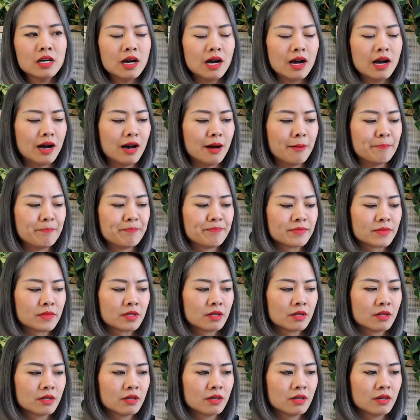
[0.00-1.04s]

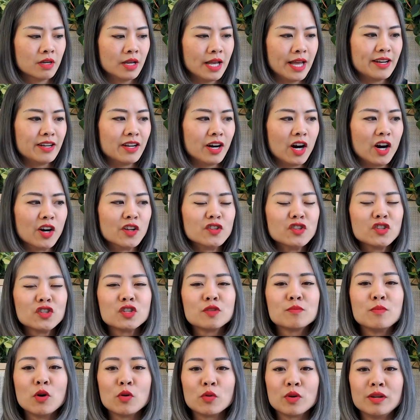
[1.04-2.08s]
and
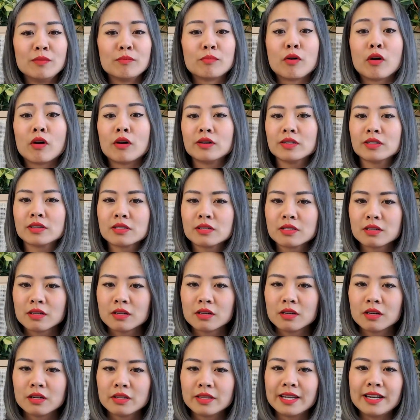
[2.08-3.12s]
unspoken parts
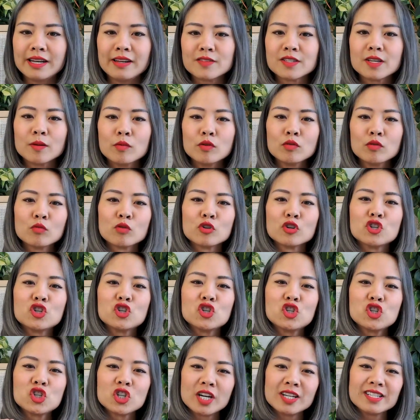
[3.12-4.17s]
that if someone were
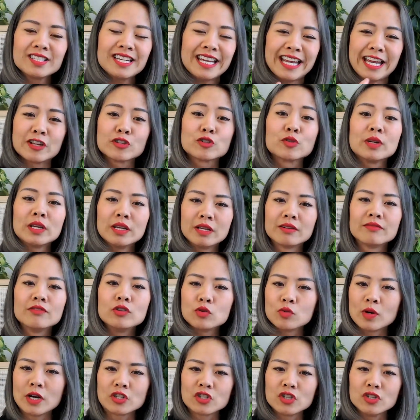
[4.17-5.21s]
just answering interview
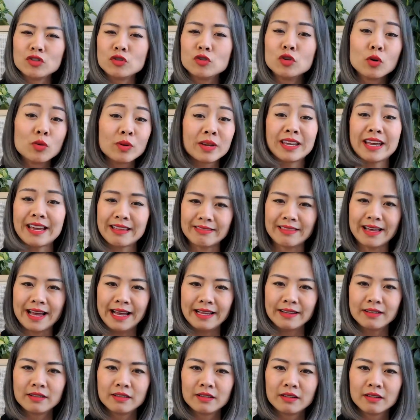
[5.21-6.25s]
questions, you don't get that,
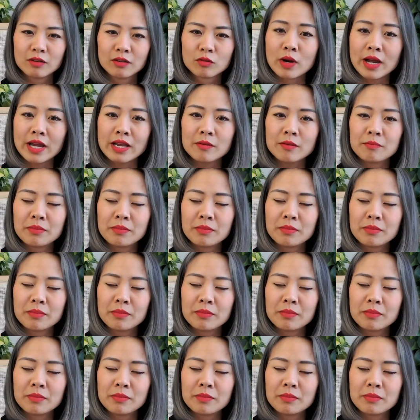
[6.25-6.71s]
right?